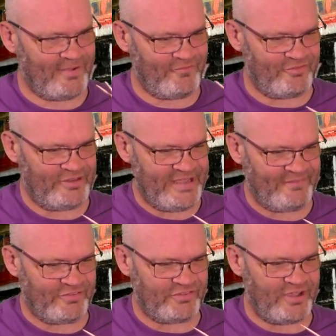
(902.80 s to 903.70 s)
come from the
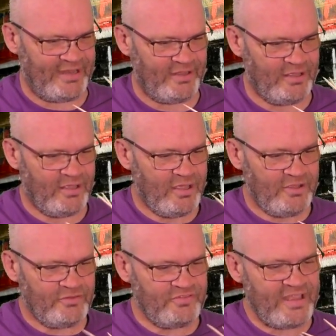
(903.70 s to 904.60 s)
other side.
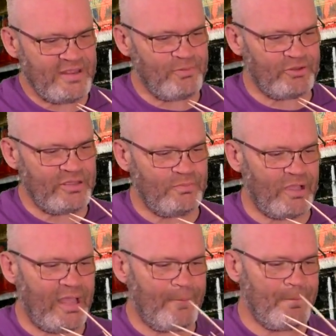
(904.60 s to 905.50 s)
Does anybody
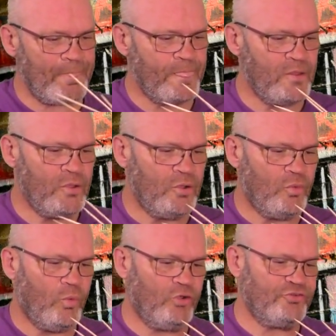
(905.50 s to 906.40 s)

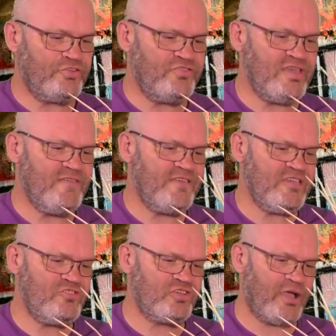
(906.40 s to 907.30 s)
watched a
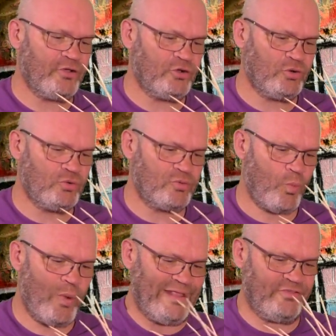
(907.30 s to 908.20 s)
TV show
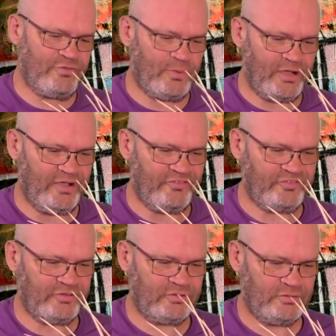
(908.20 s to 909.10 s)
called Wentworth.